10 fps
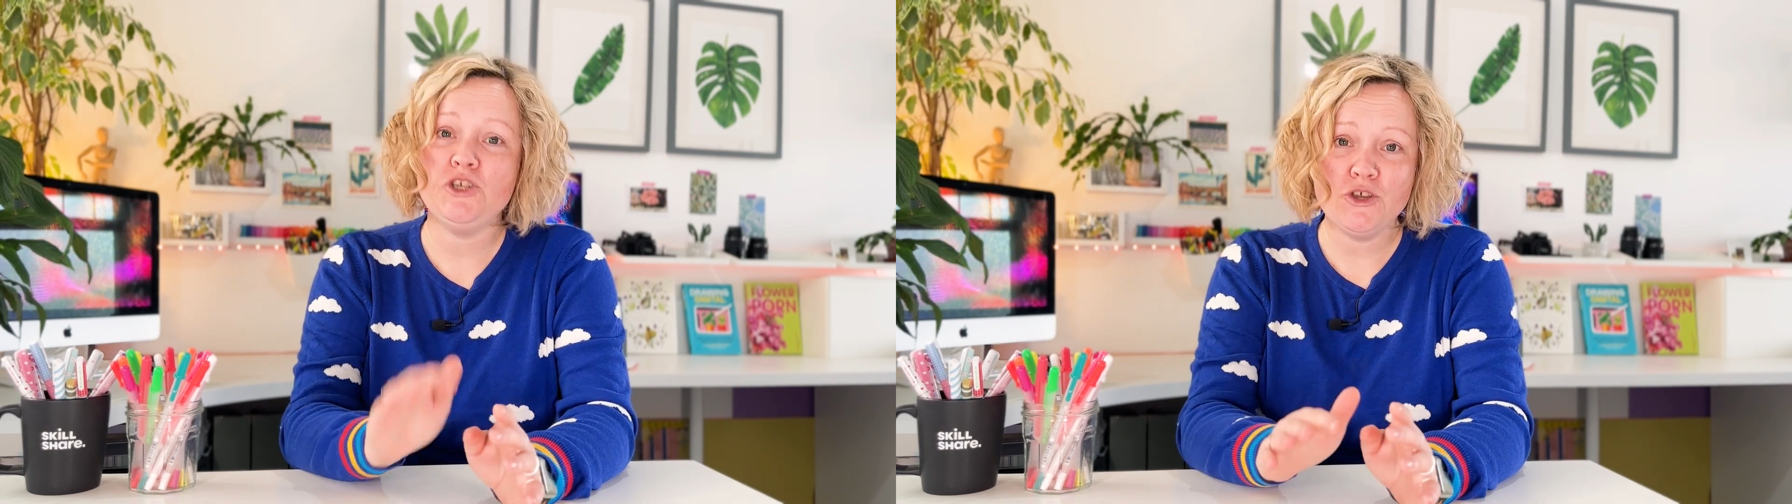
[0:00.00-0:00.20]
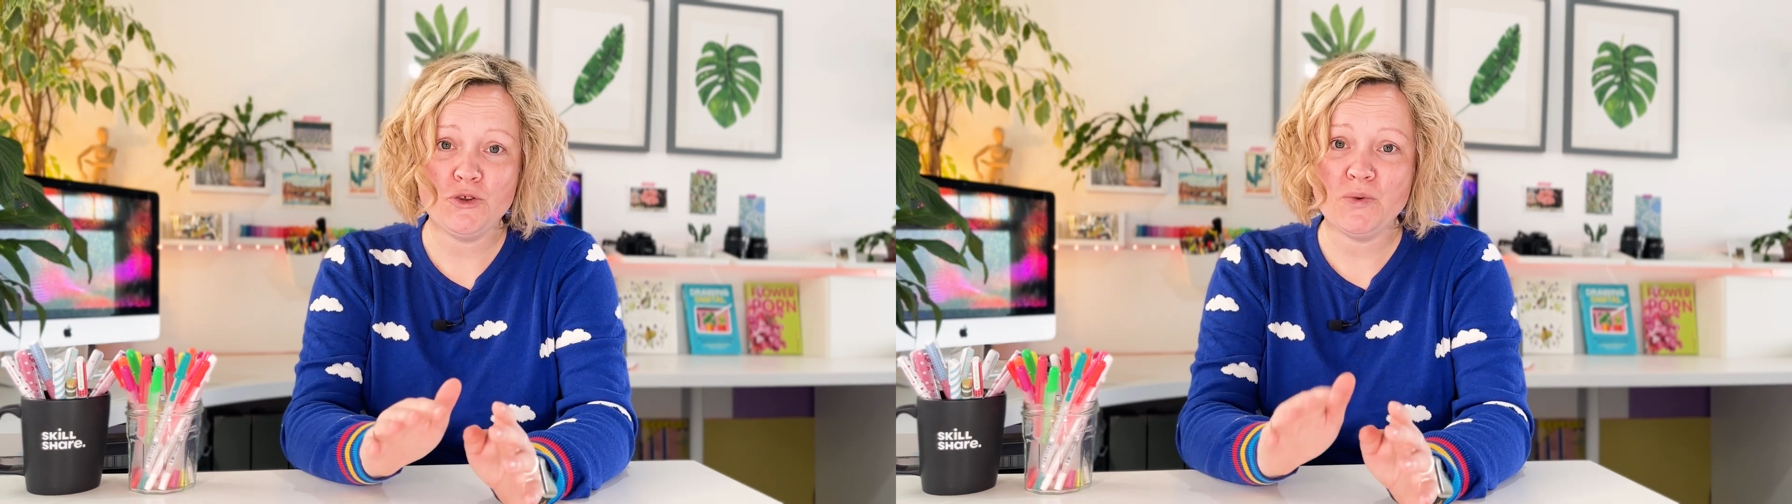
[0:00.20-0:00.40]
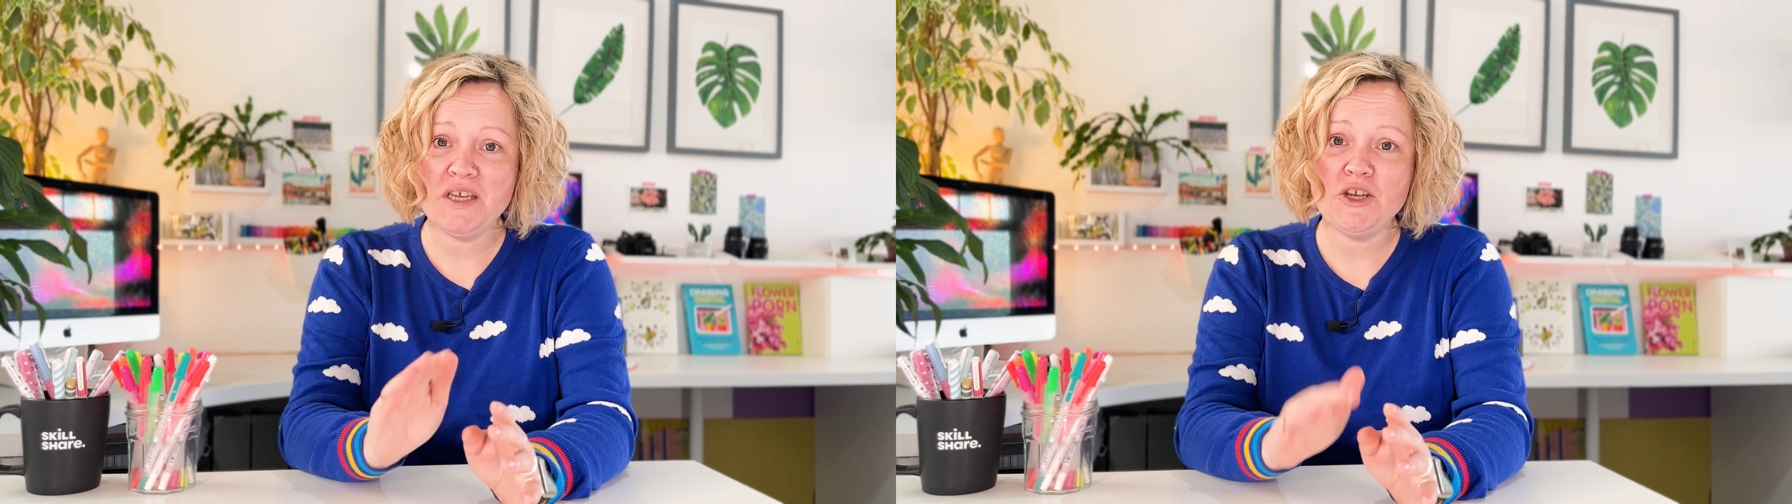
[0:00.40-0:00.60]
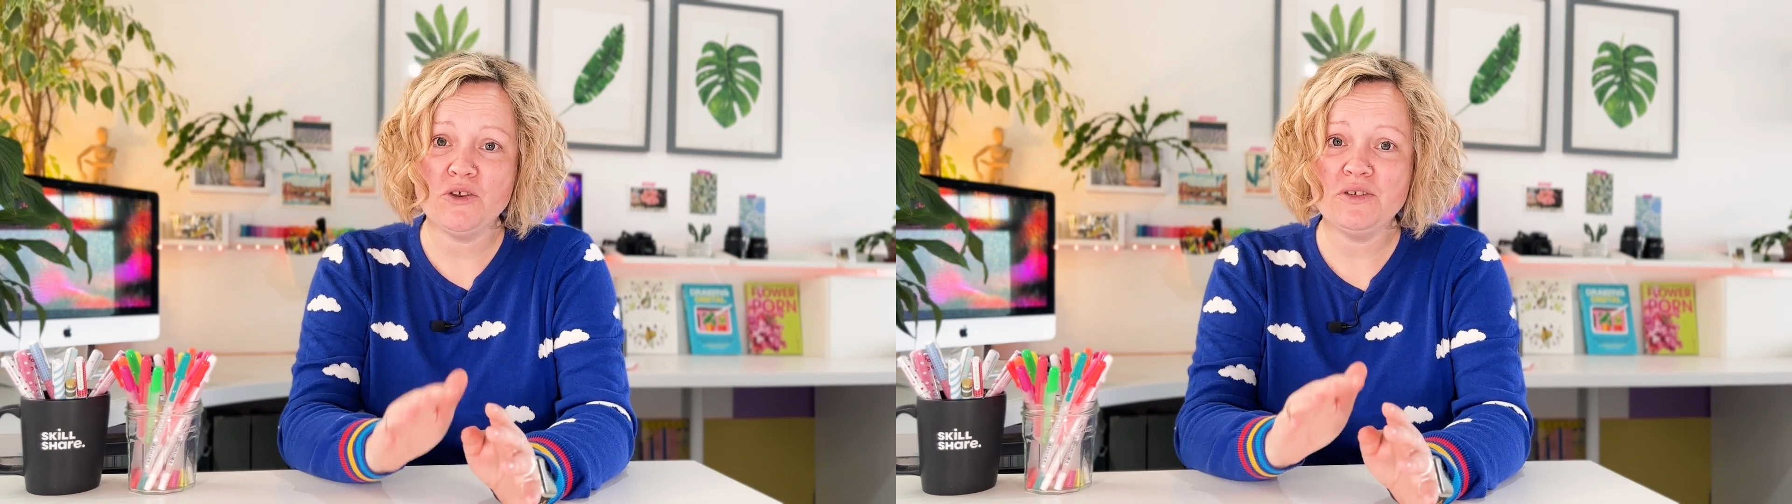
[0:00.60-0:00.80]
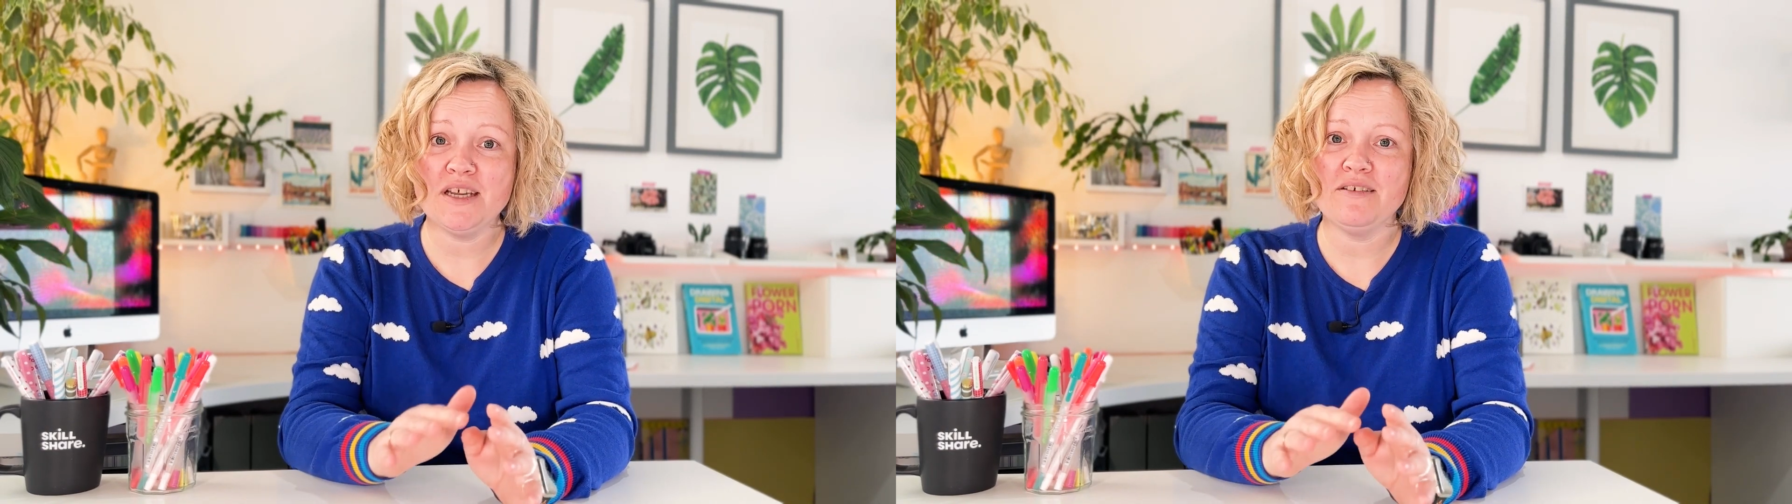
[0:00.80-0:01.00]
you in
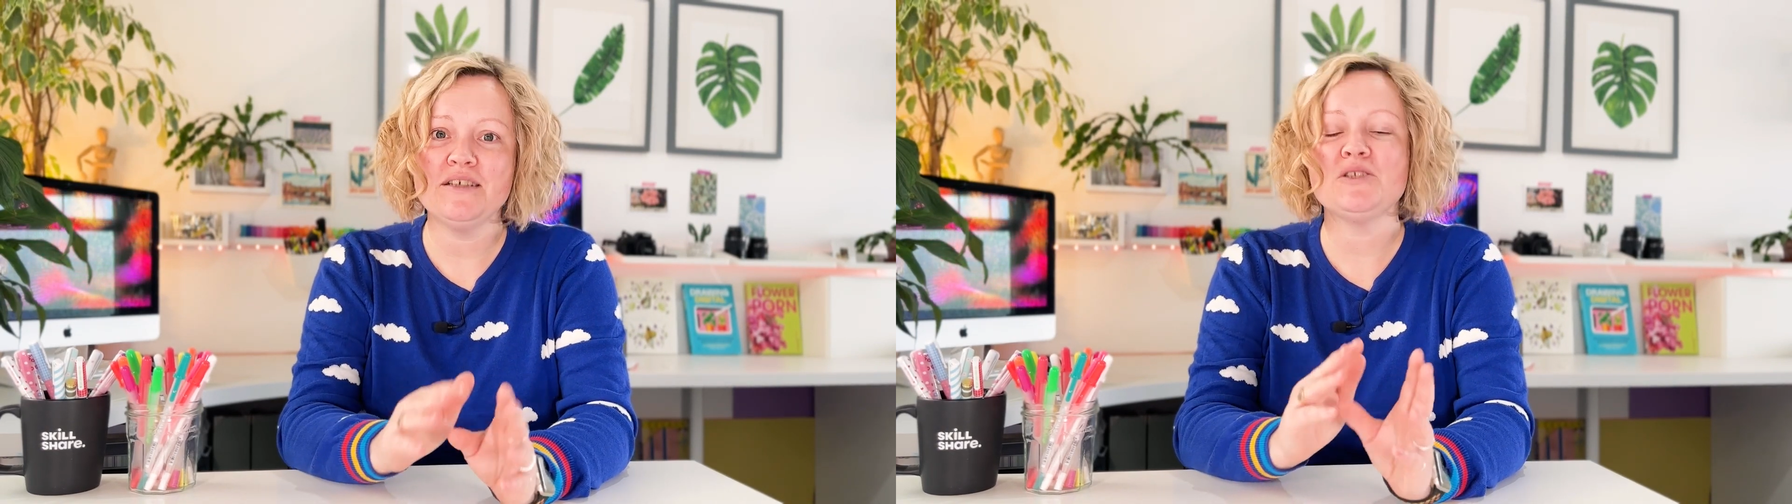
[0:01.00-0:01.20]
no doubt